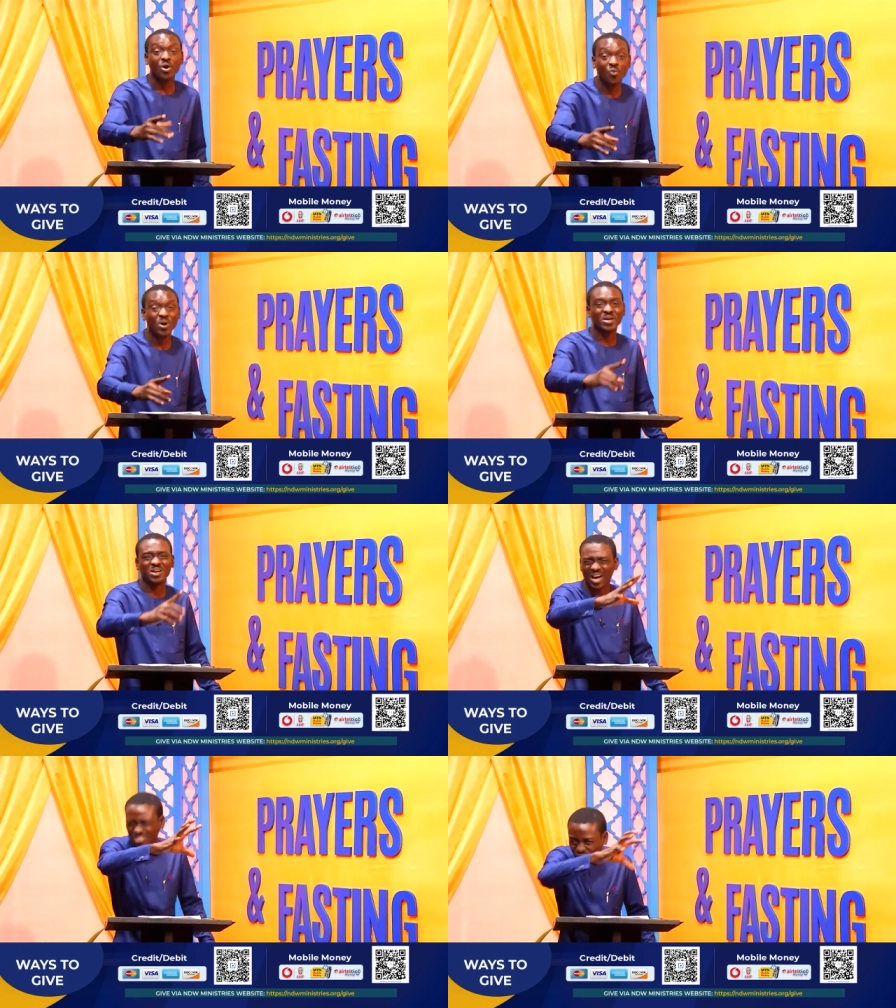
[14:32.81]
We
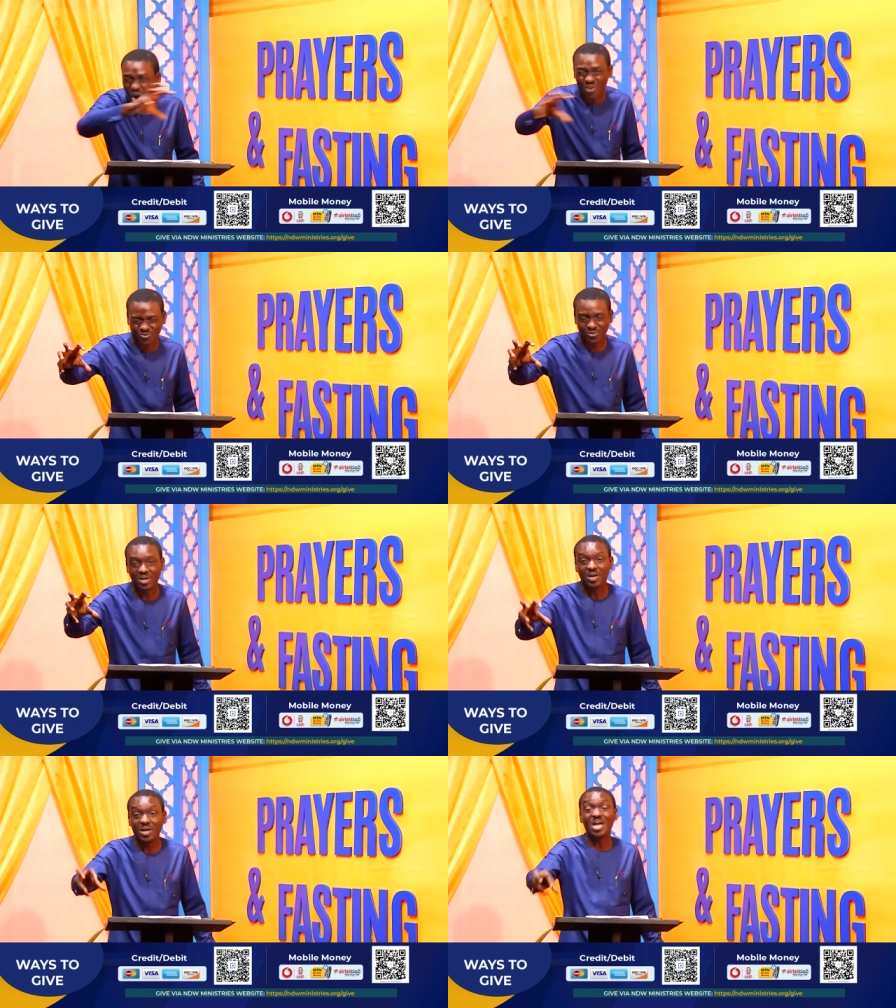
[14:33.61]
cut off
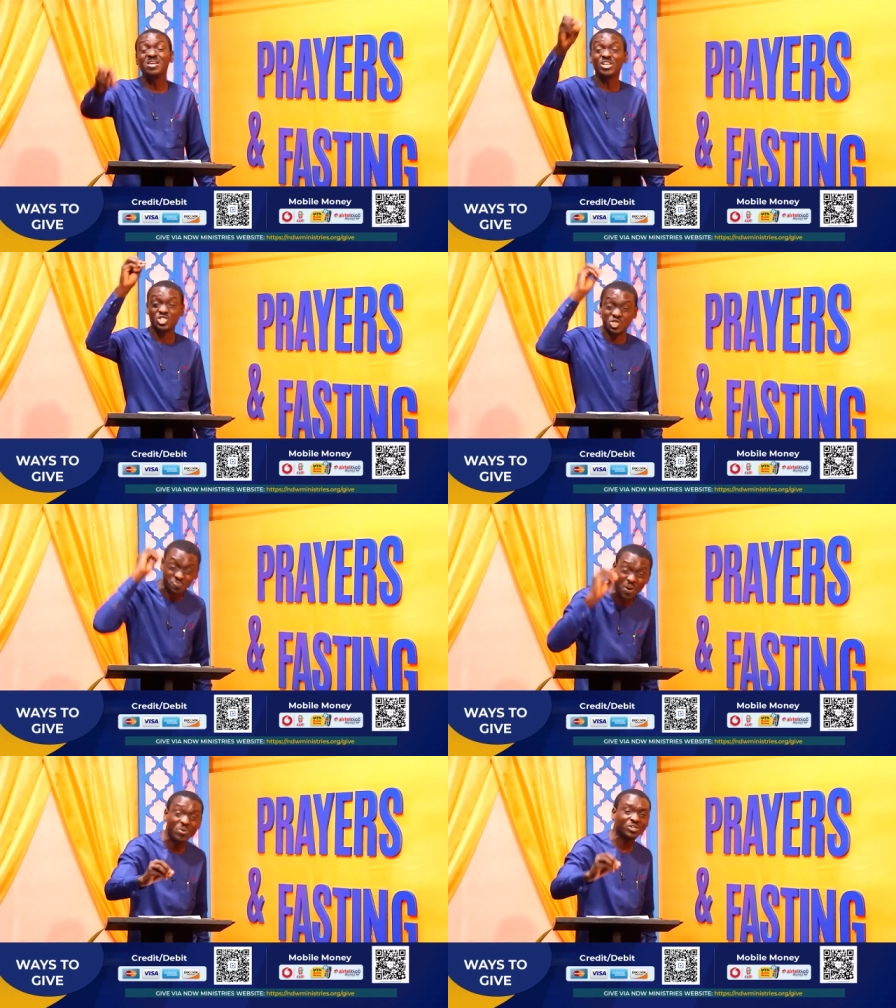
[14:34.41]
any
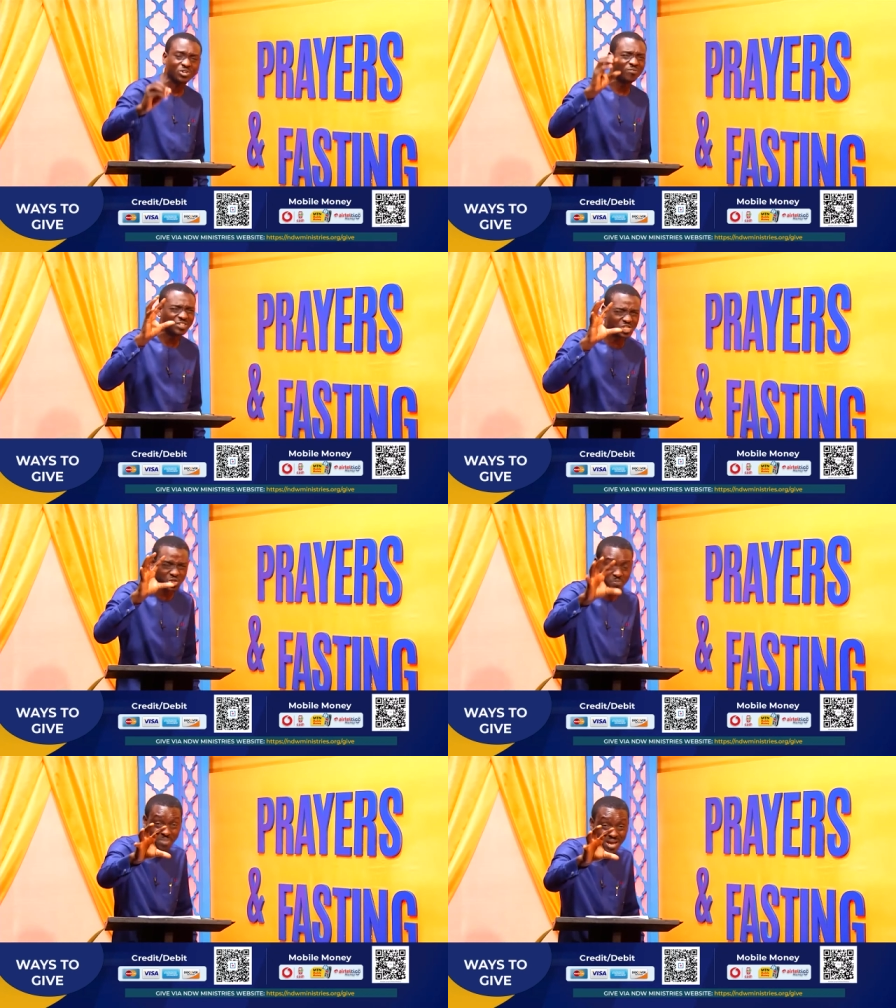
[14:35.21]
spirit of
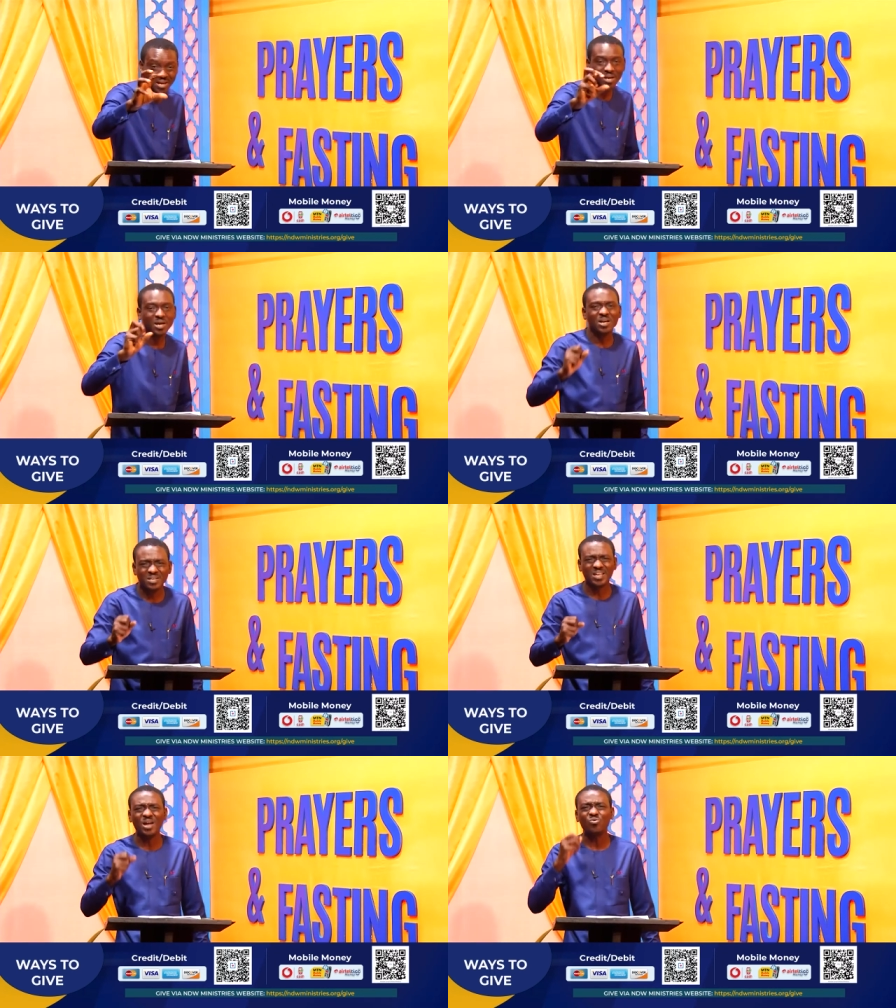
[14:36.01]
dismay
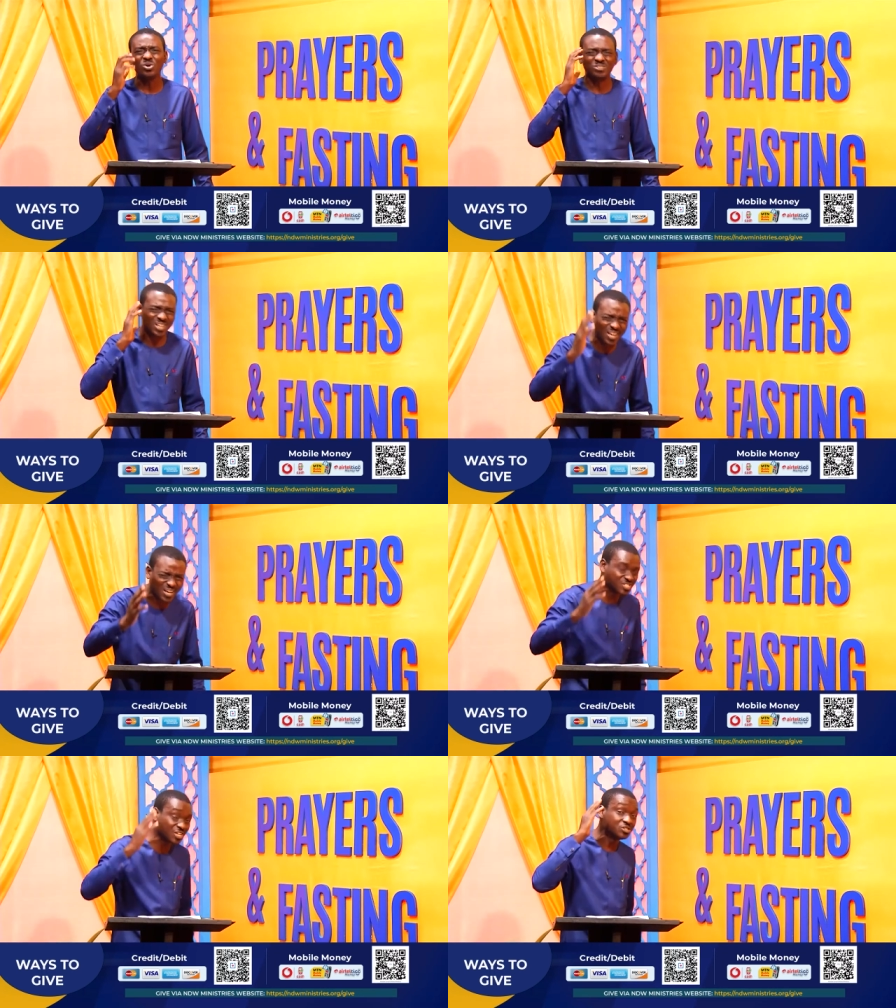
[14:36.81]
that will take
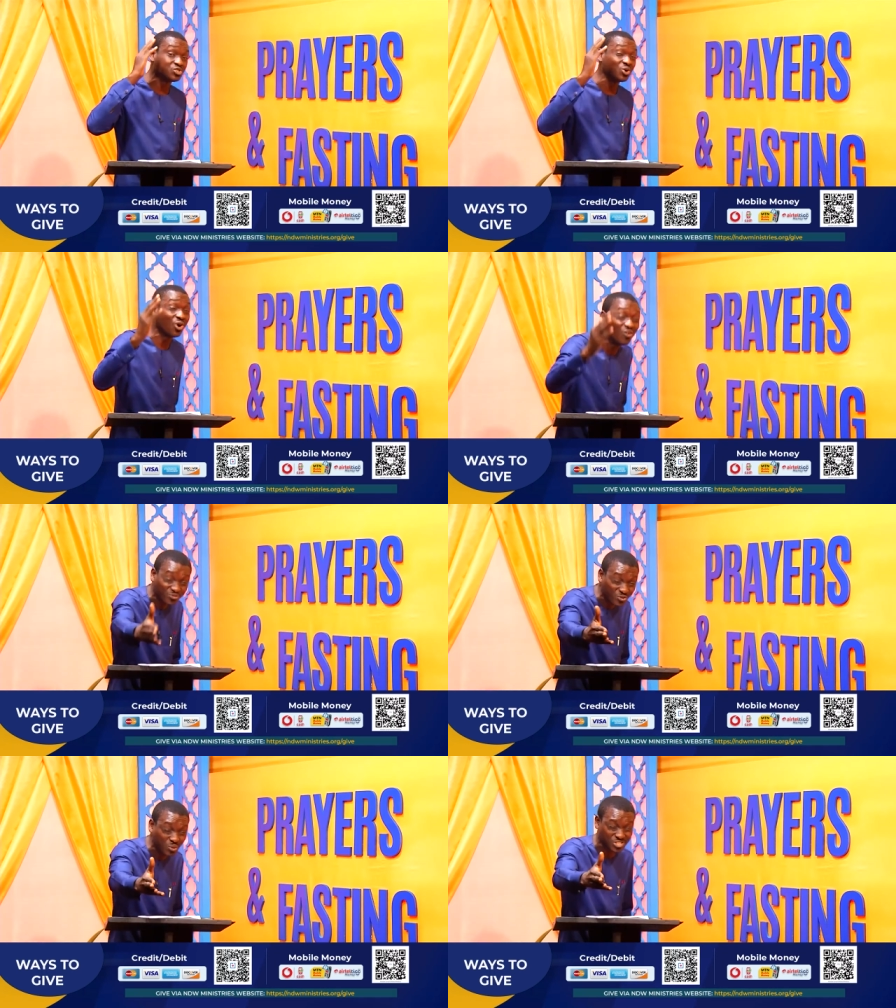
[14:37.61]
us into
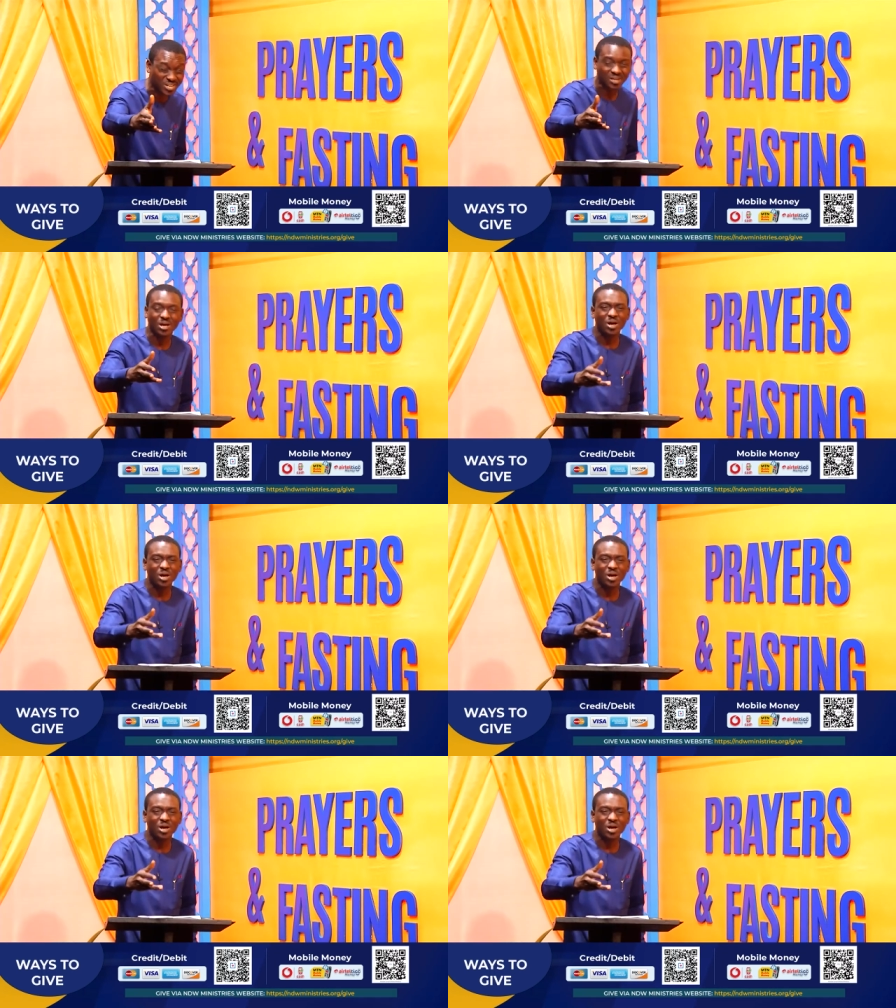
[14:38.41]
confusion.